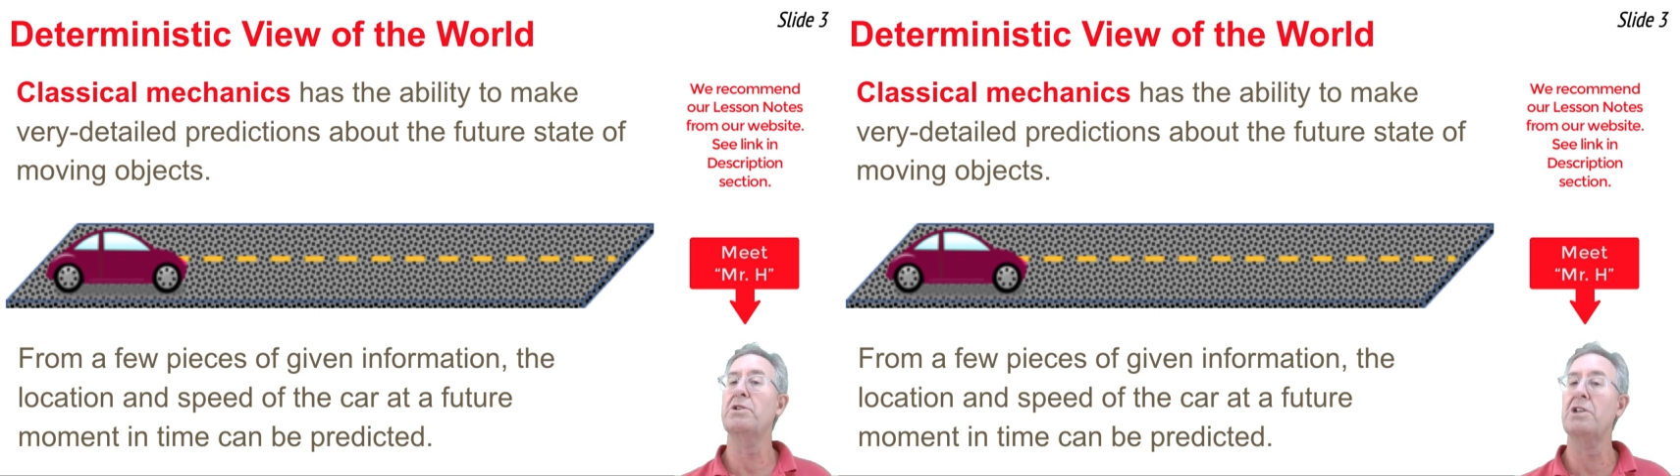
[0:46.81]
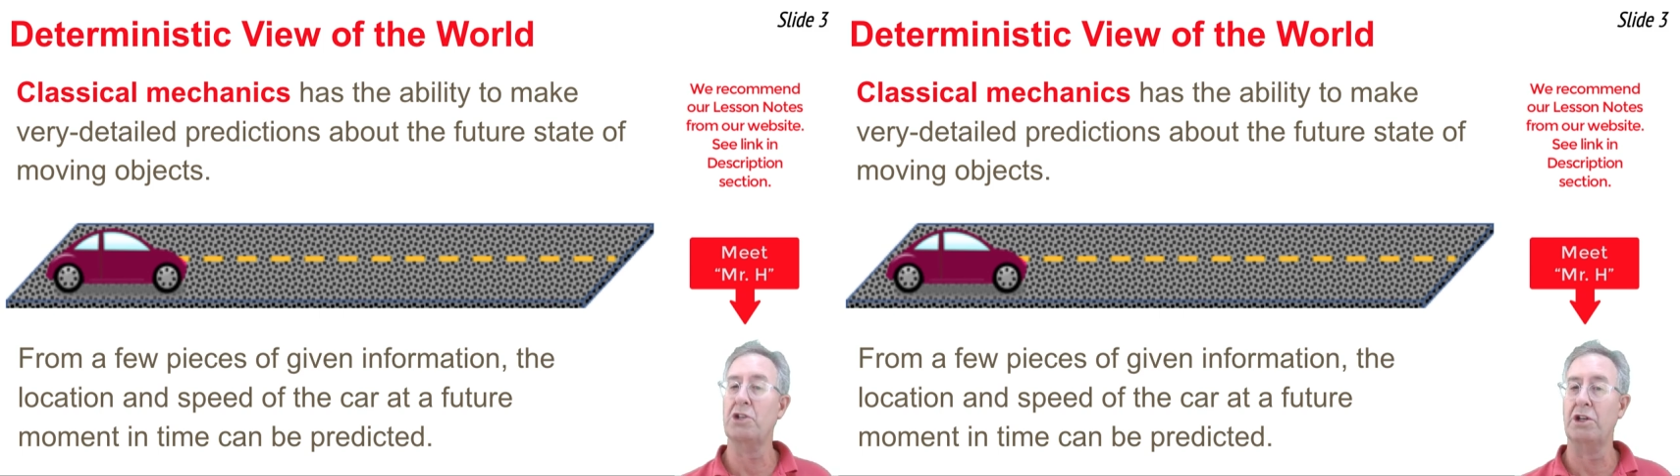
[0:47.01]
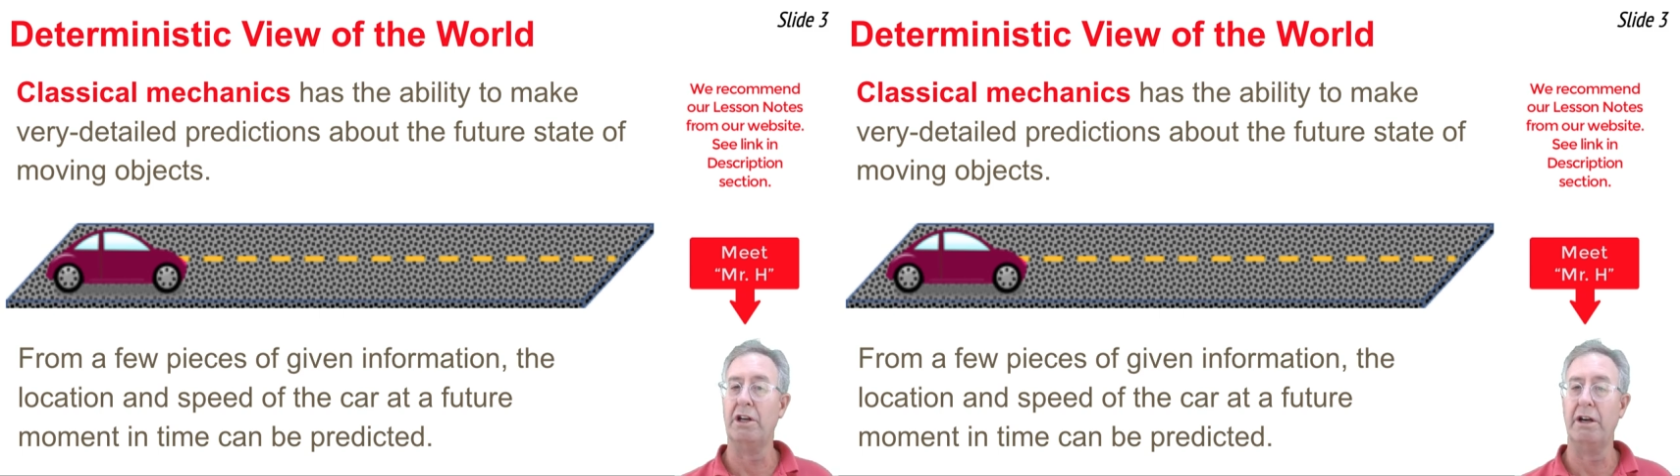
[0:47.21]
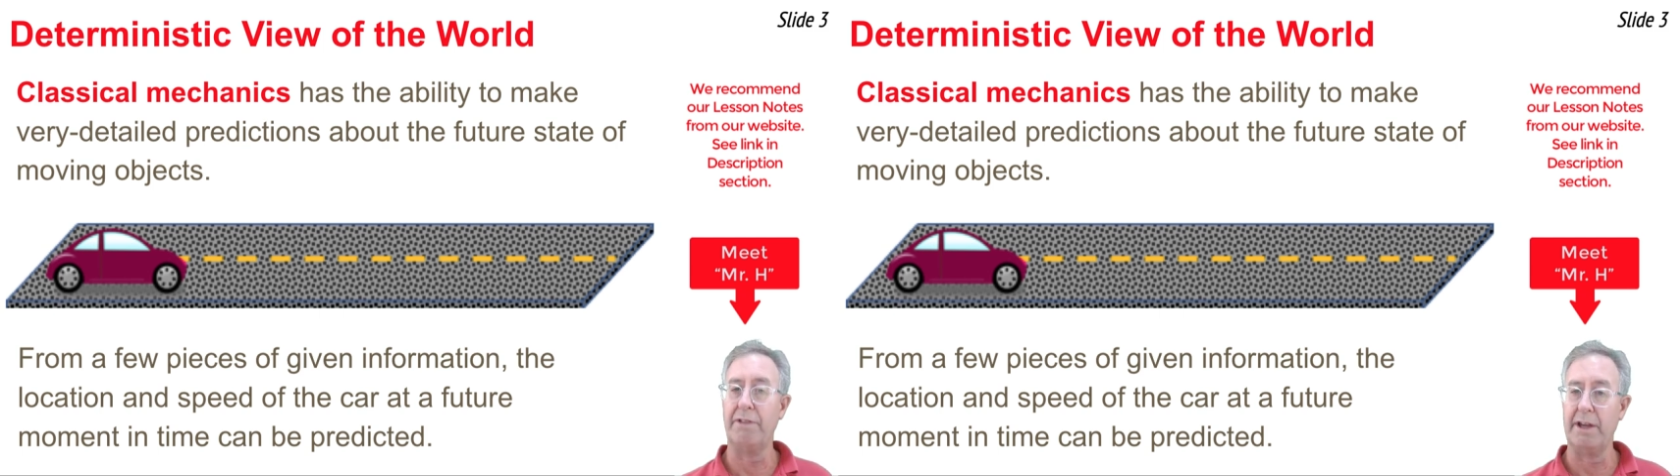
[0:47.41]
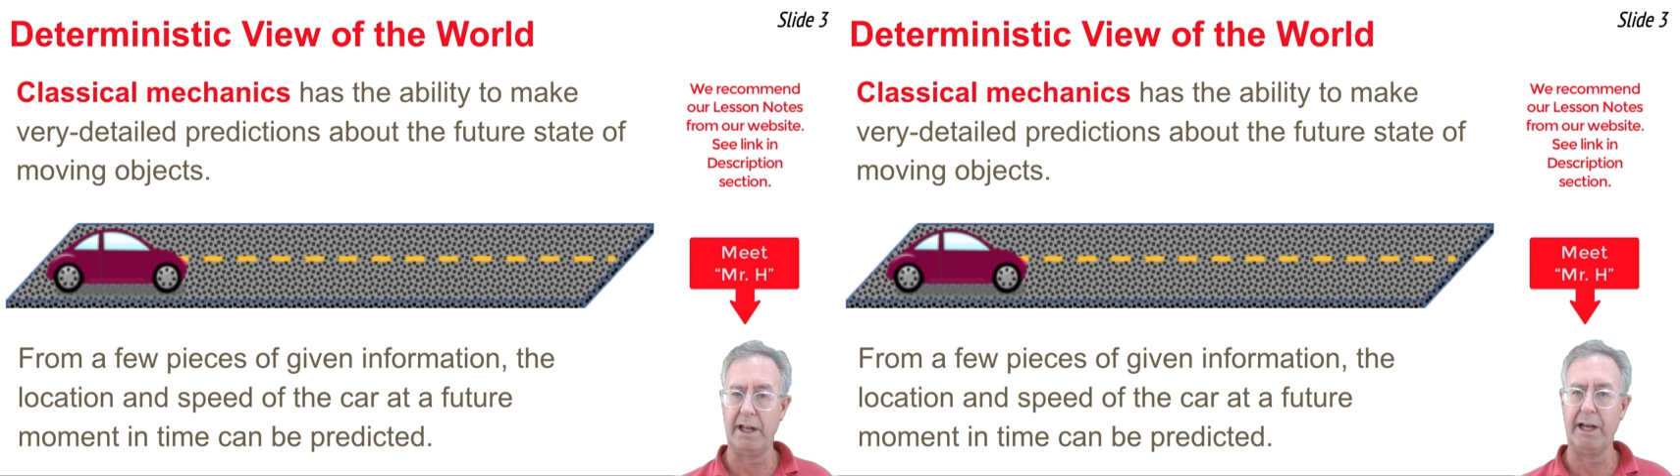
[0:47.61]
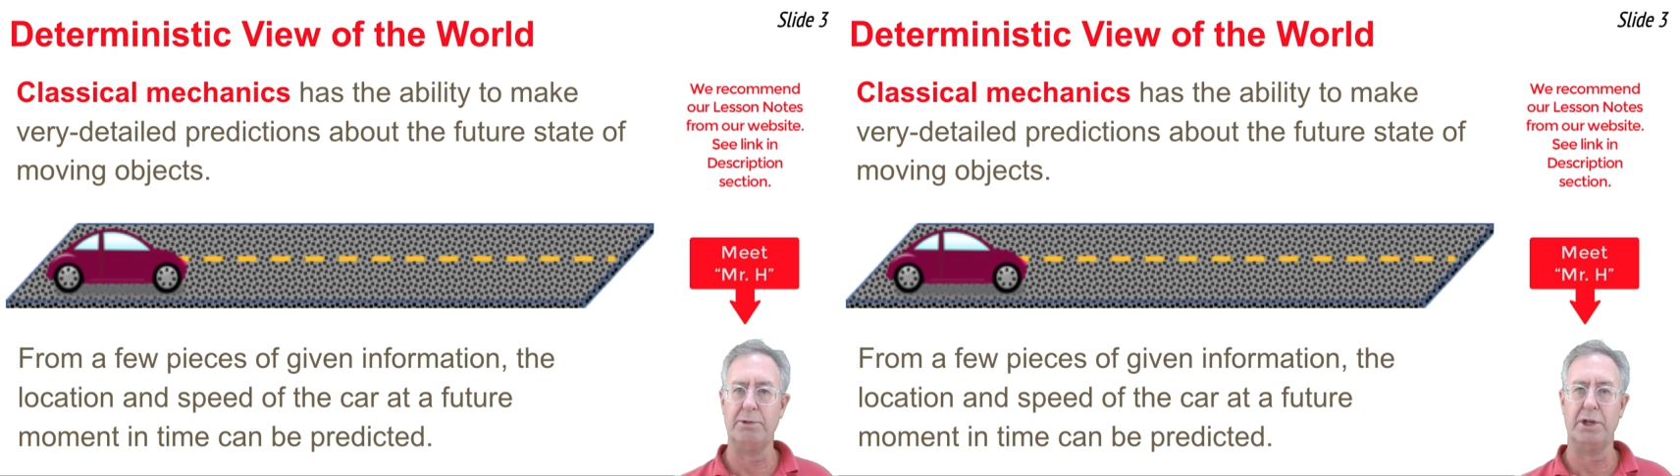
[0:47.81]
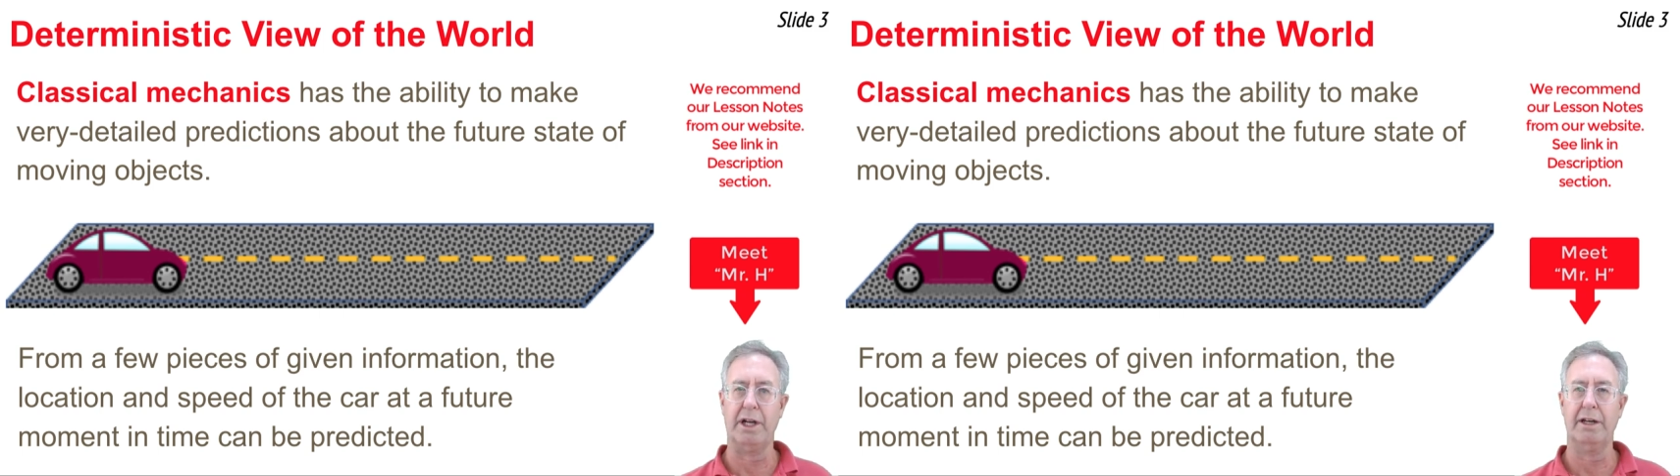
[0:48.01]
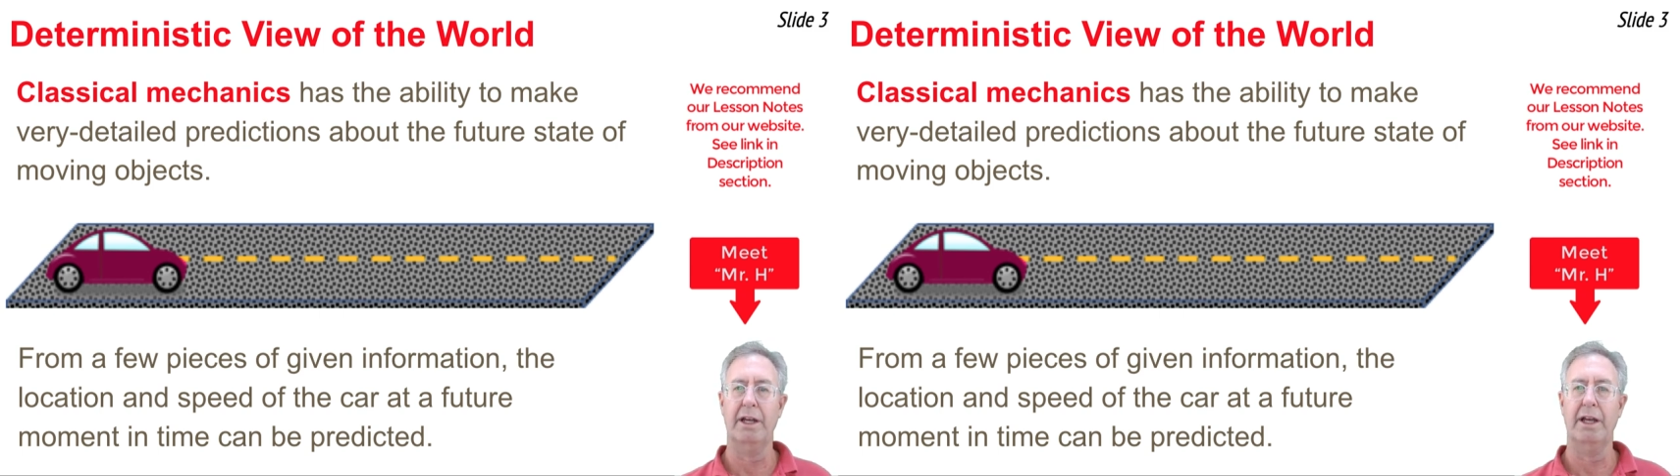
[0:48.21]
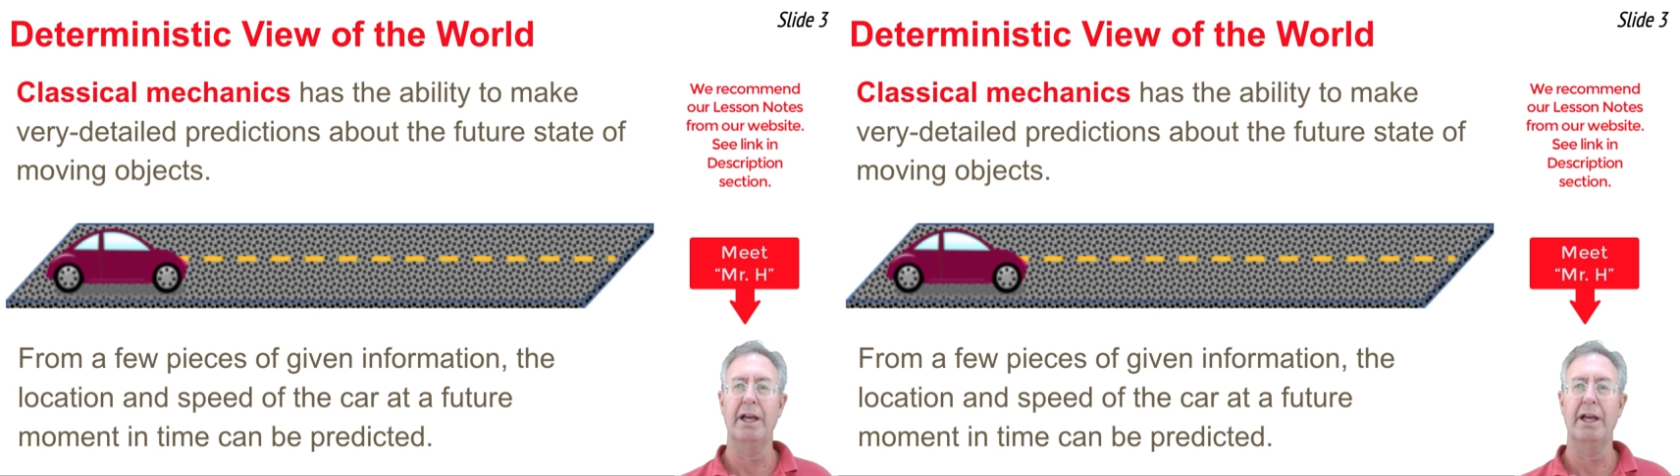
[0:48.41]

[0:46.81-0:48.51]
position of that object.